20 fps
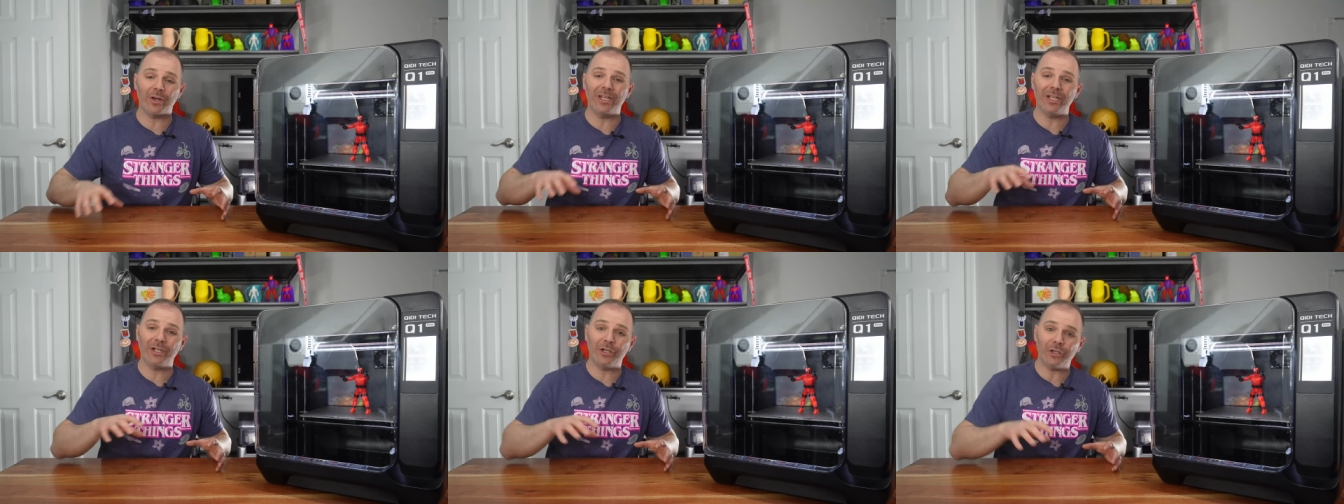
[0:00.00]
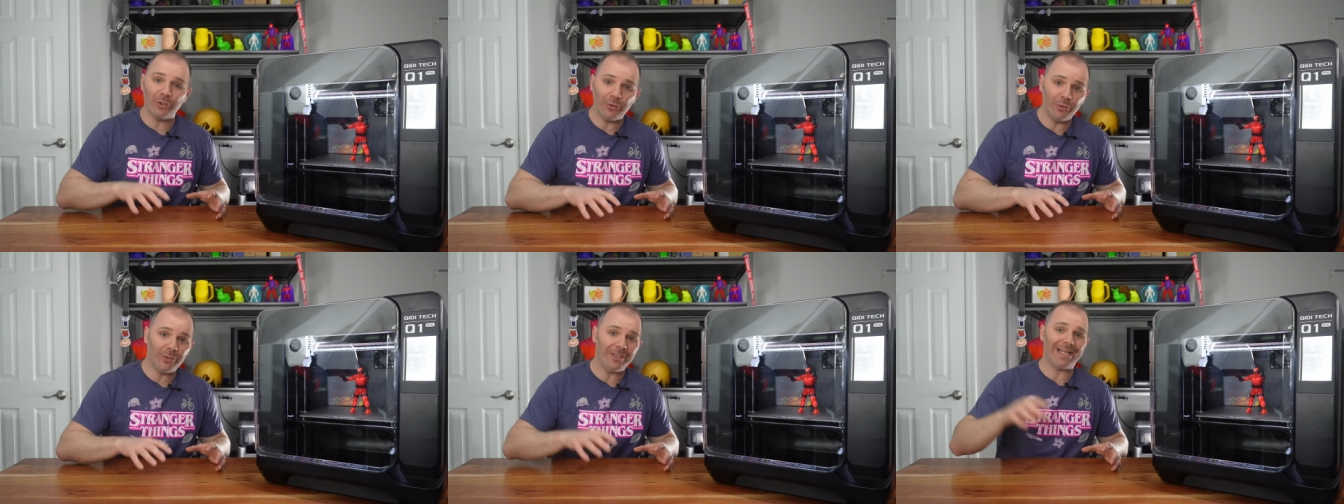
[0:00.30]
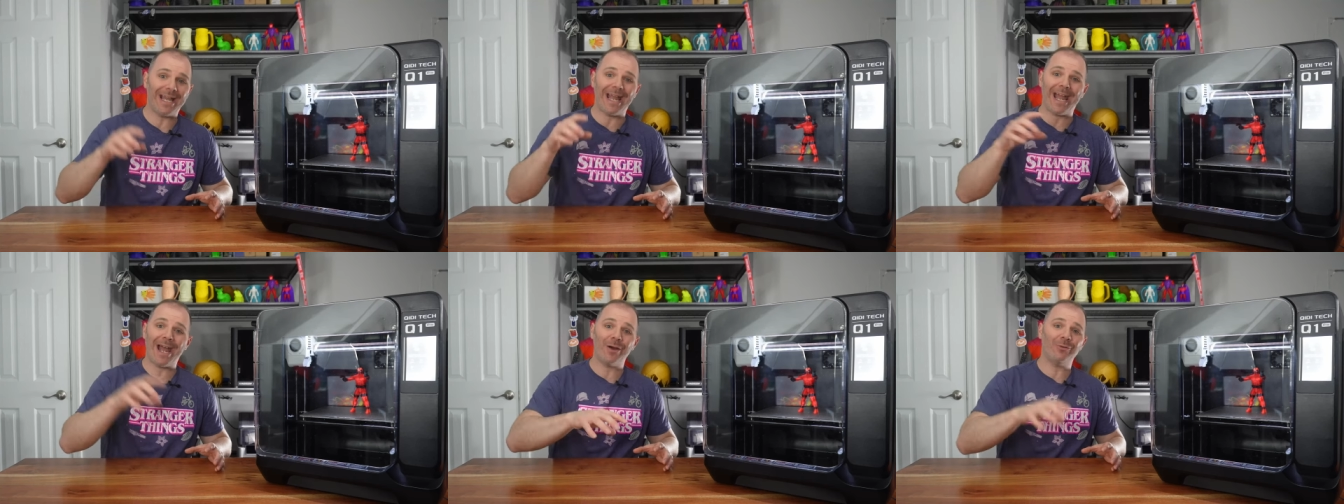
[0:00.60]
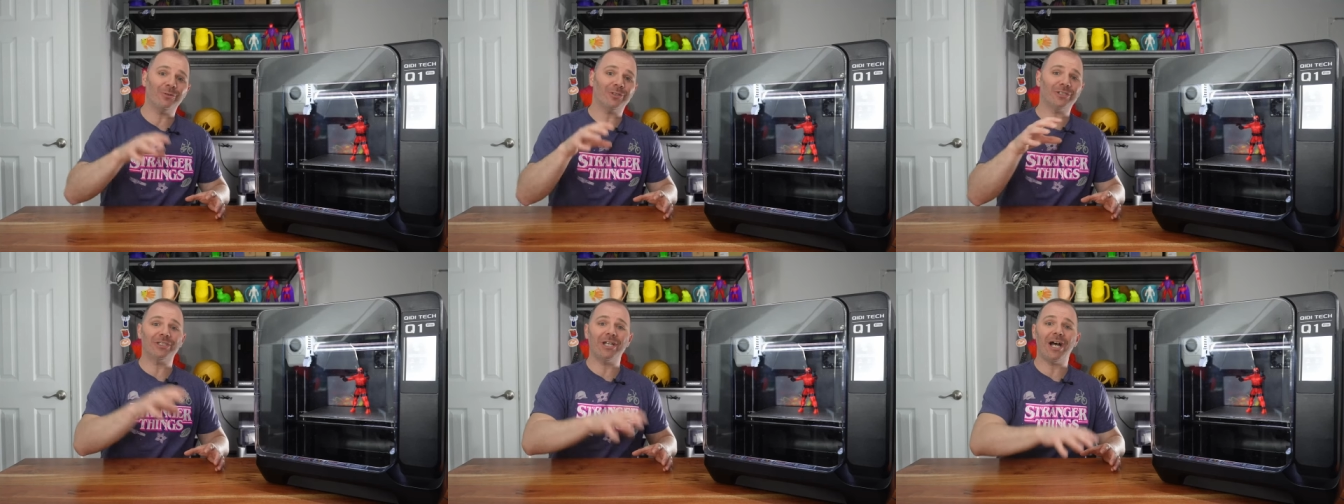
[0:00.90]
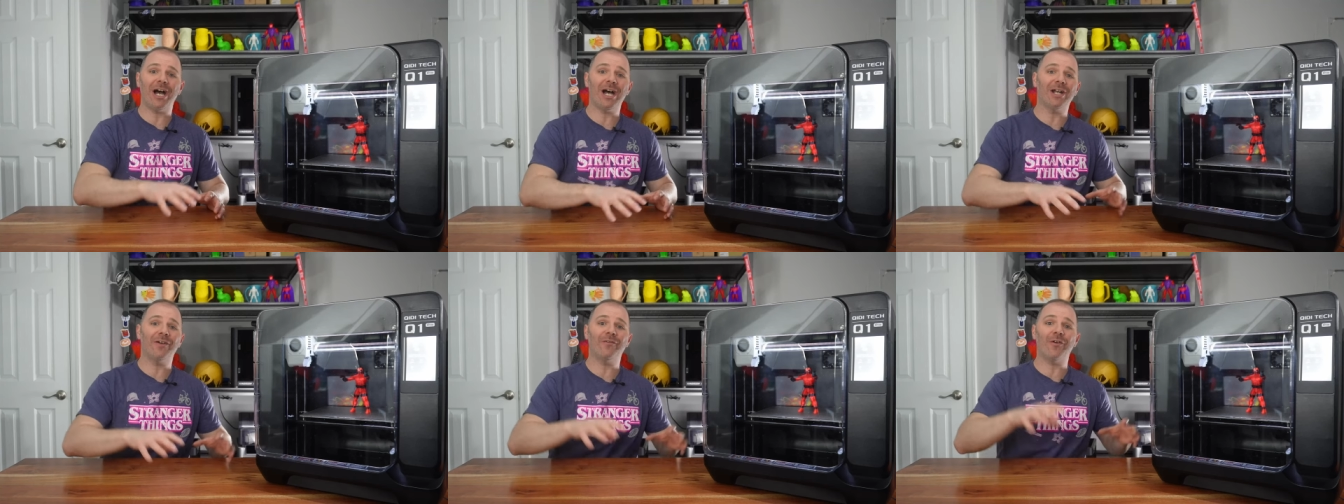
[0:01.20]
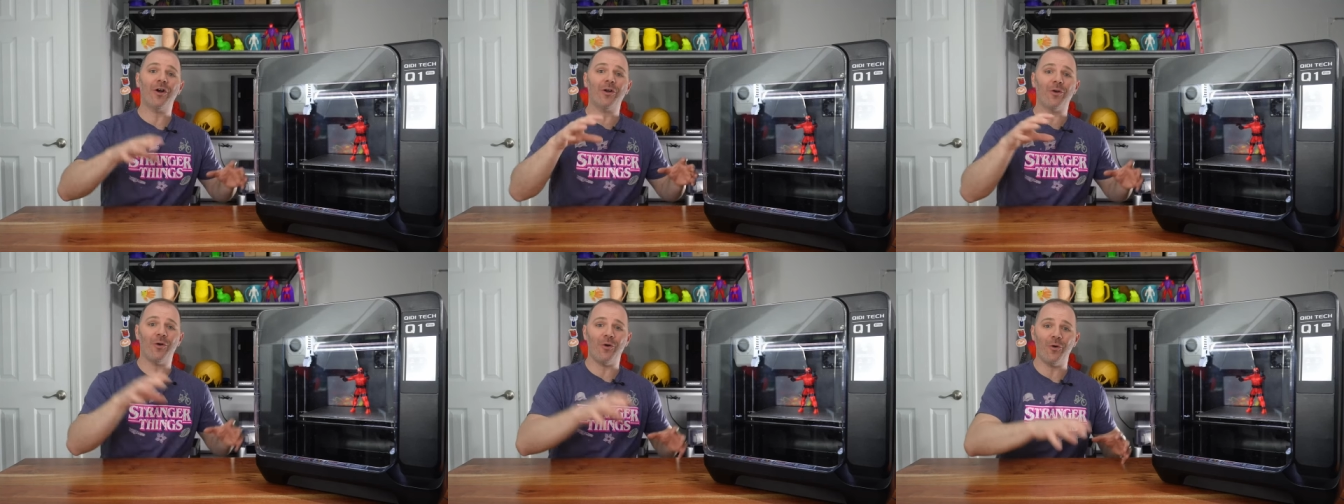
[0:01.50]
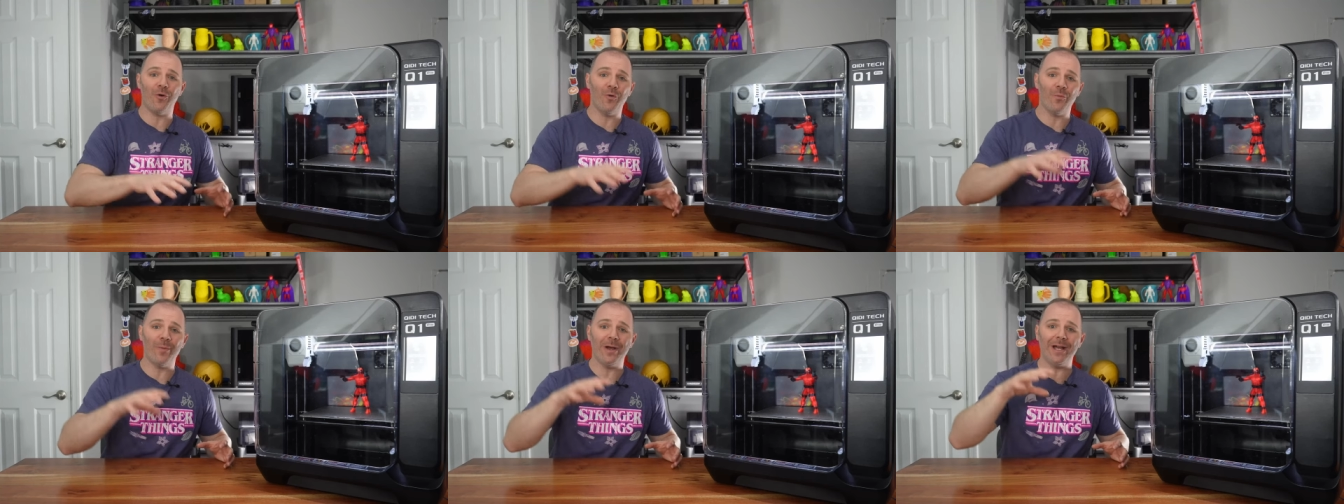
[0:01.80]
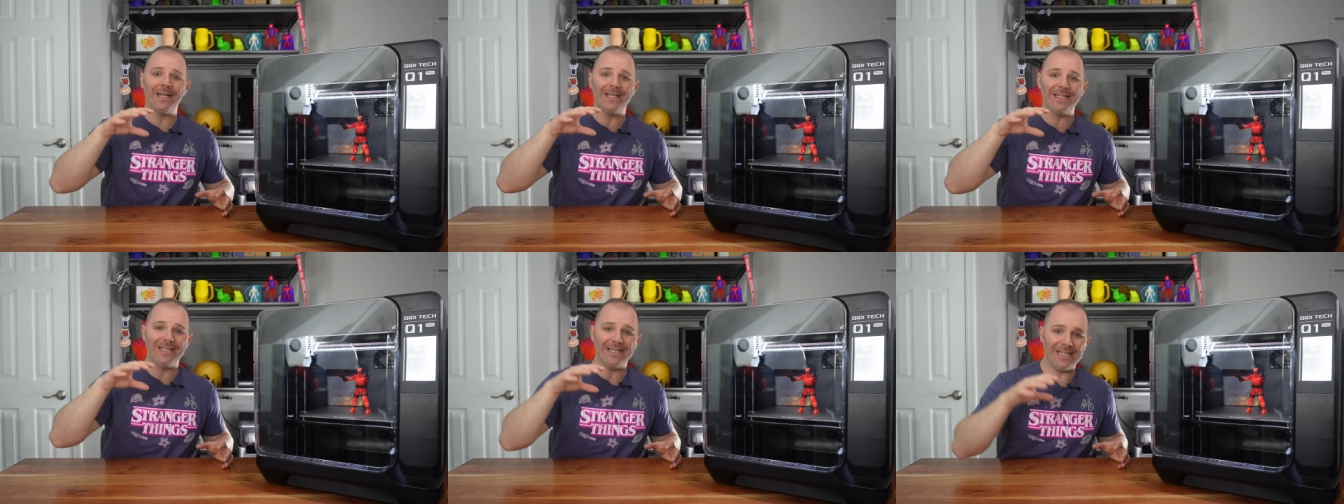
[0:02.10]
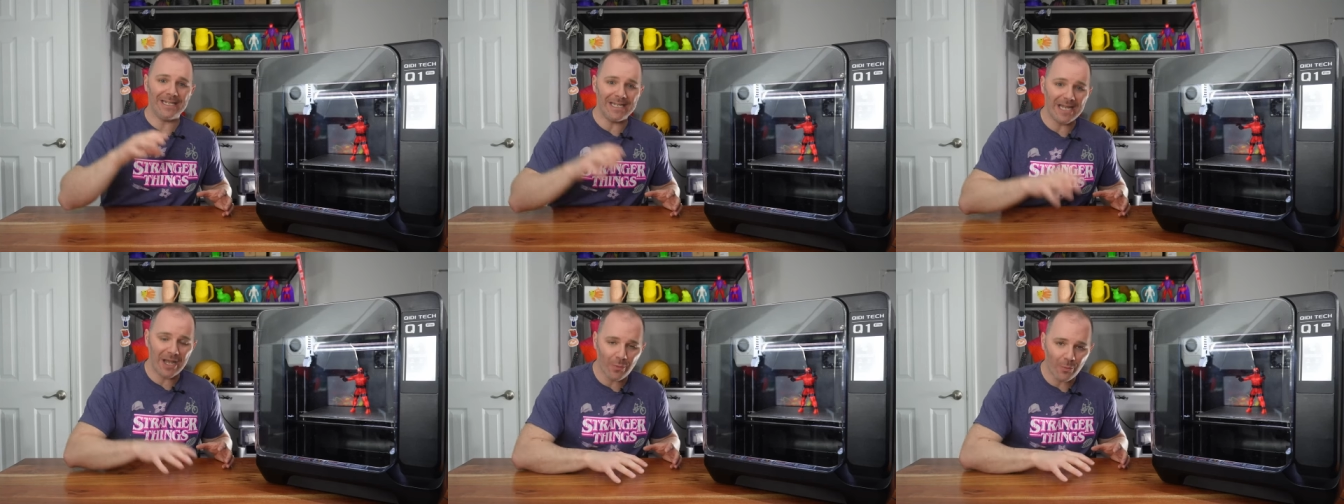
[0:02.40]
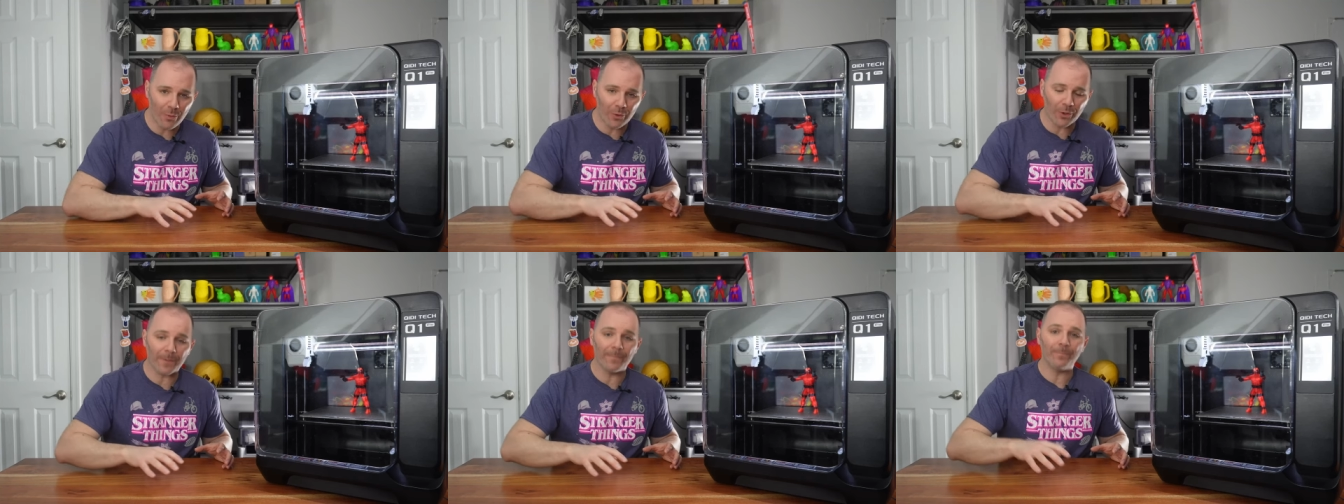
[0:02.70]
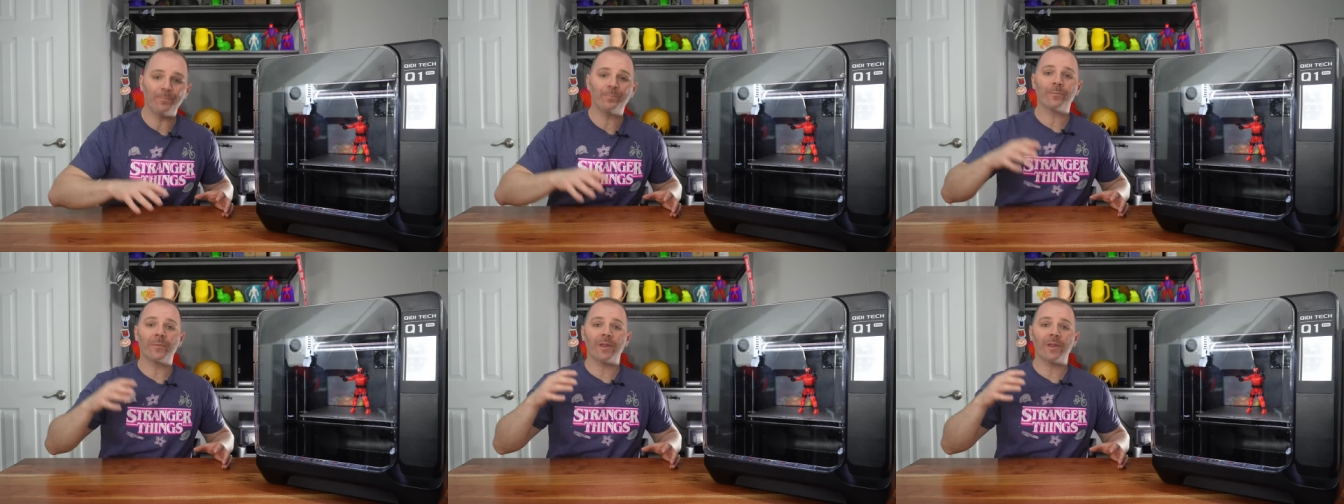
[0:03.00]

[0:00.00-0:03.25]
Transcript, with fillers: including outside of our home network.